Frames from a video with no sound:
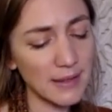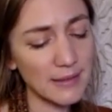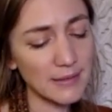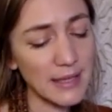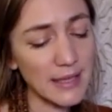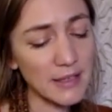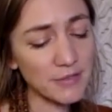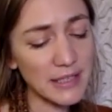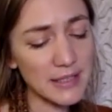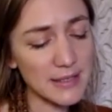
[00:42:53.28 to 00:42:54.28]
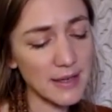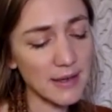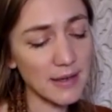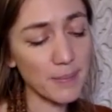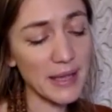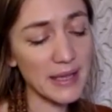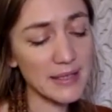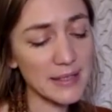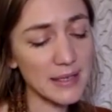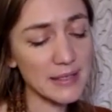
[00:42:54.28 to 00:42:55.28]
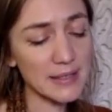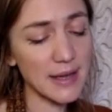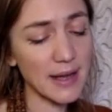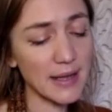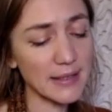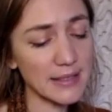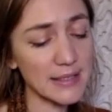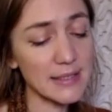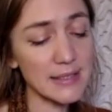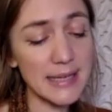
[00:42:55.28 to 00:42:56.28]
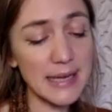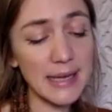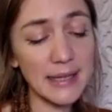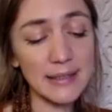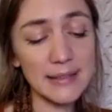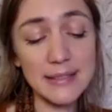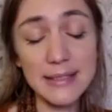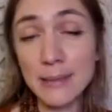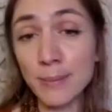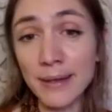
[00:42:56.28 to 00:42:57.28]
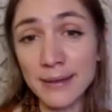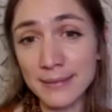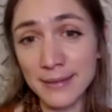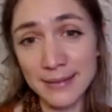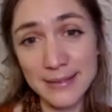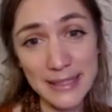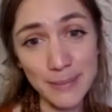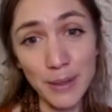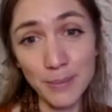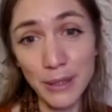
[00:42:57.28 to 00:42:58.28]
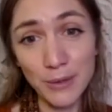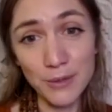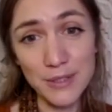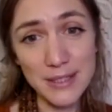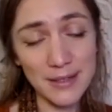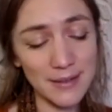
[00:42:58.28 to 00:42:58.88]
The evening star appears in a sky that is stealing into deeper and deeper blues.